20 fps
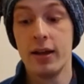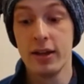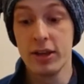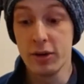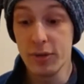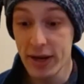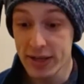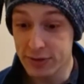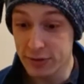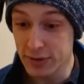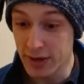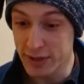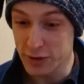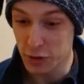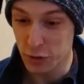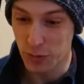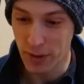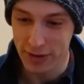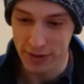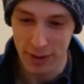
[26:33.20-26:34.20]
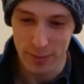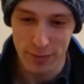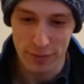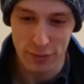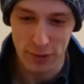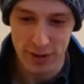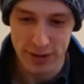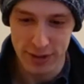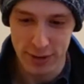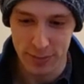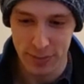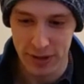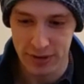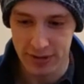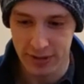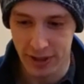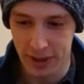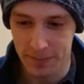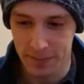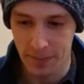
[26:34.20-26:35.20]
You answer Nigel quickly before he
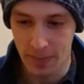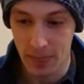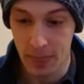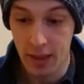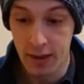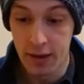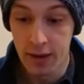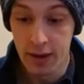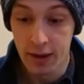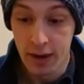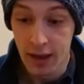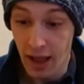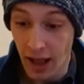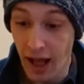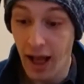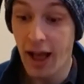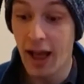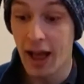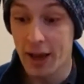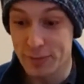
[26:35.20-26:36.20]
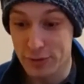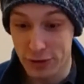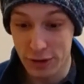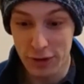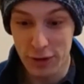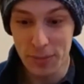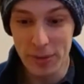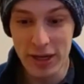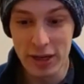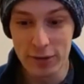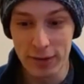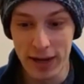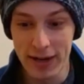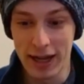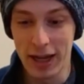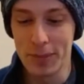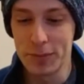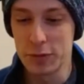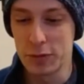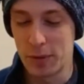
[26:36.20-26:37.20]
disappears again. "I'm sure you'll be a great
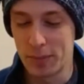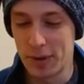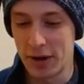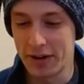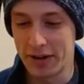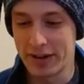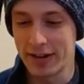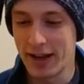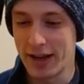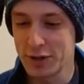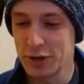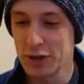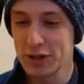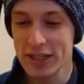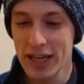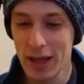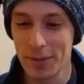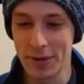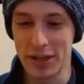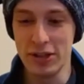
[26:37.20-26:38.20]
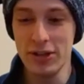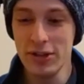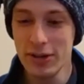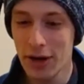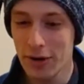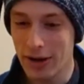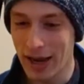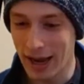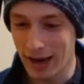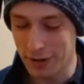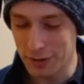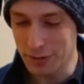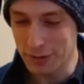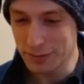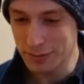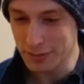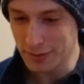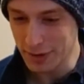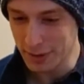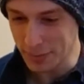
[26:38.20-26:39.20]
help to our party, Nigel. Tell me, do you know
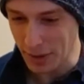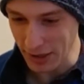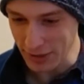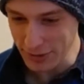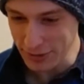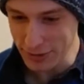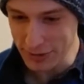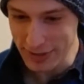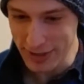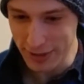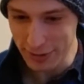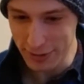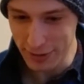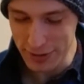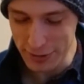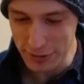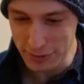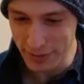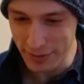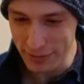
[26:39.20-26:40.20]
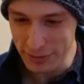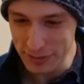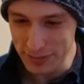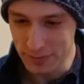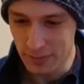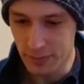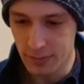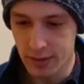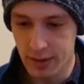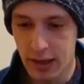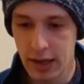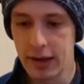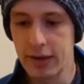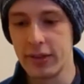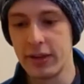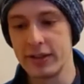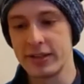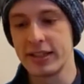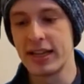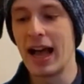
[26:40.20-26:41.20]
how the monsters get across the river?"
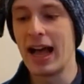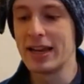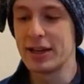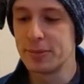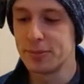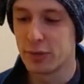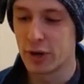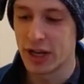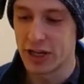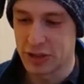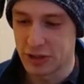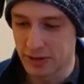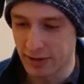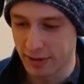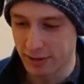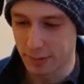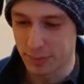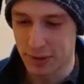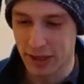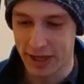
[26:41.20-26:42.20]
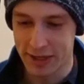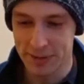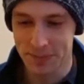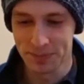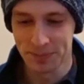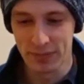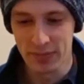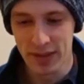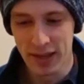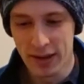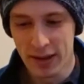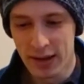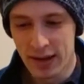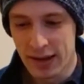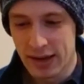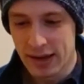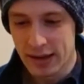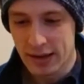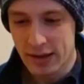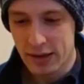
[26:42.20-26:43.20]
"There's a guarded bridge," he replies.
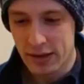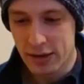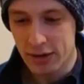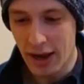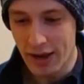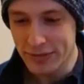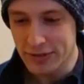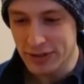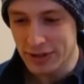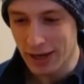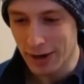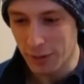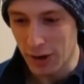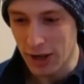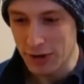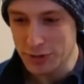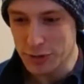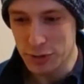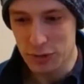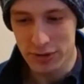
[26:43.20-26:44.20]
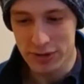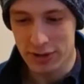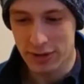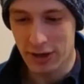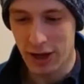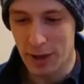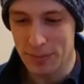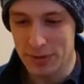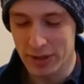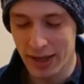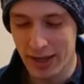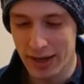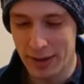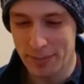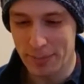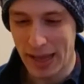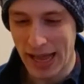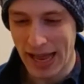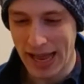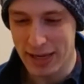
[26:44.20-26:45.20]
"You have to know all sorts of
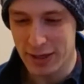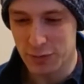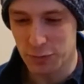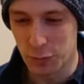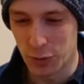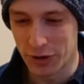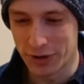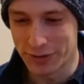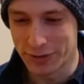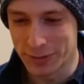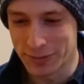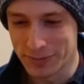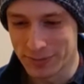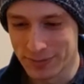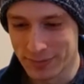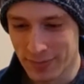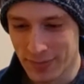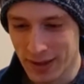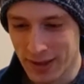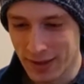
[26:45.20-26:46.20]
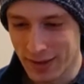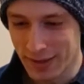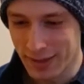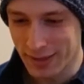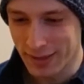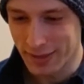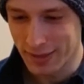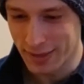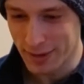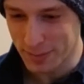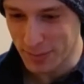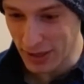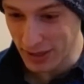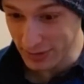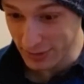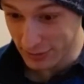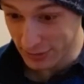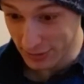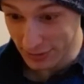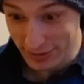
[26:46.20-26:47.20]
complicated passwords. The
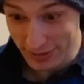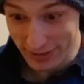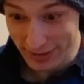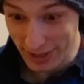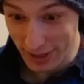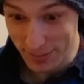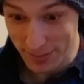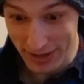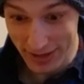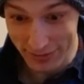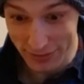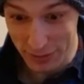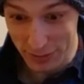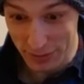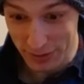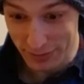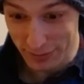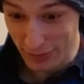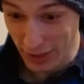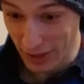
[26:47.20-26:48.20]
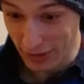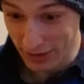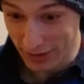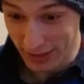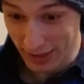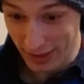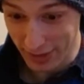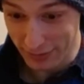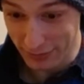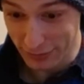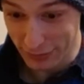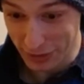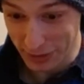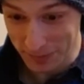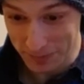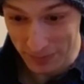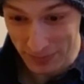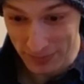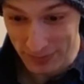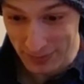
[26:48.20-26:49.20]
monsters examine everyone very carefully.